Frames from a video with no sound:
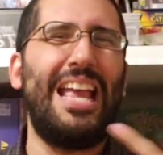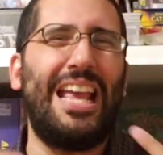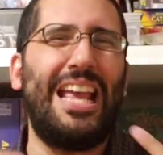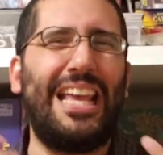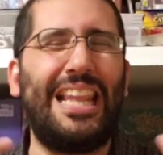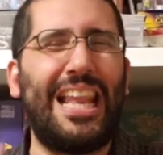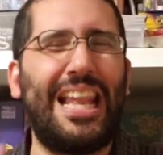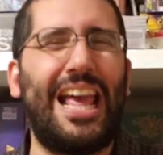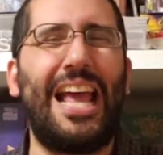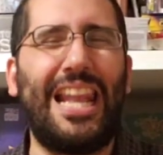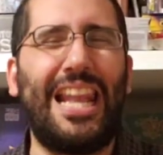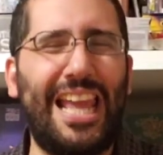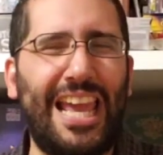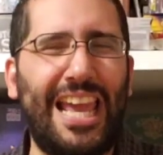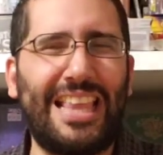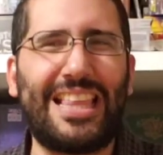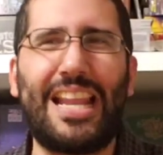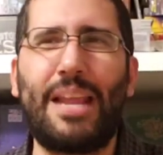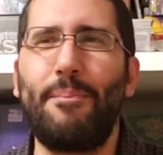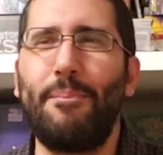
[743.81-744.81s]
It, I
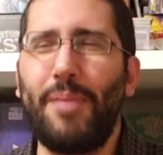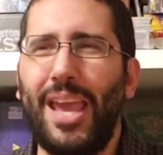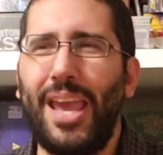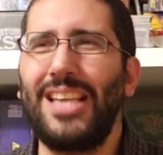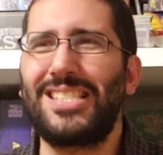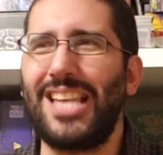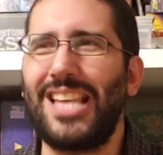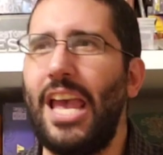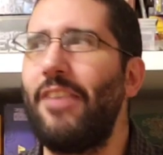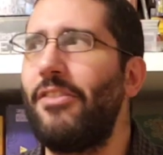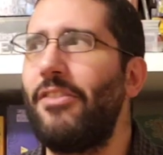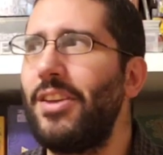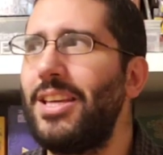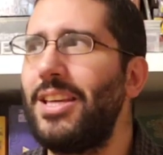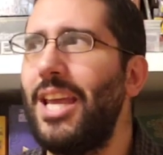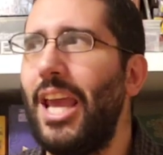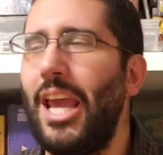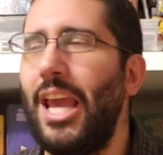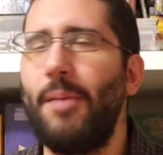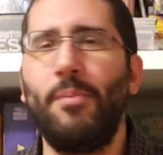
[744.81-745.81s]
like that it makes every
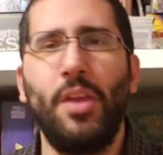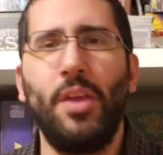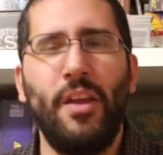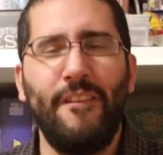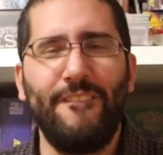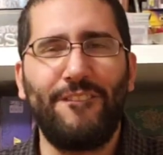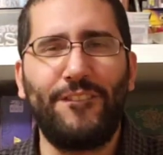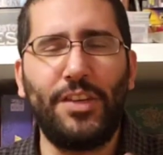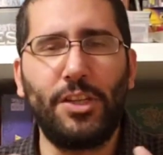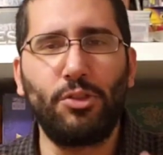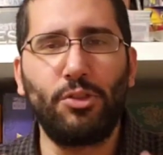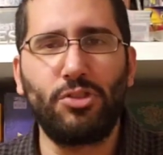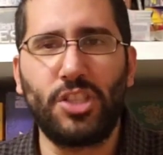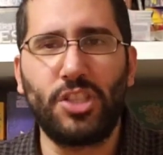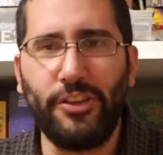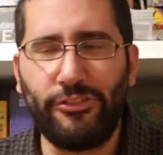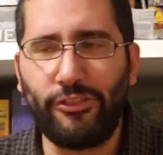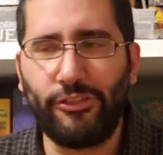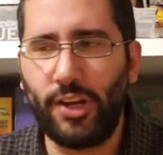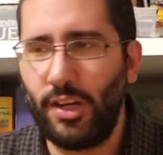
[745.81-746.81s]
game feel
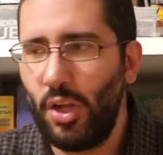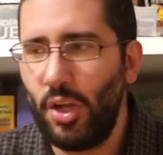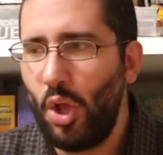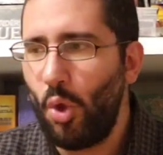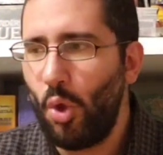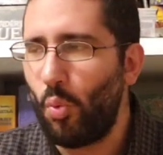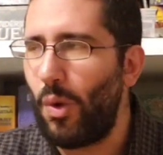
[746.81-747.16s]
different.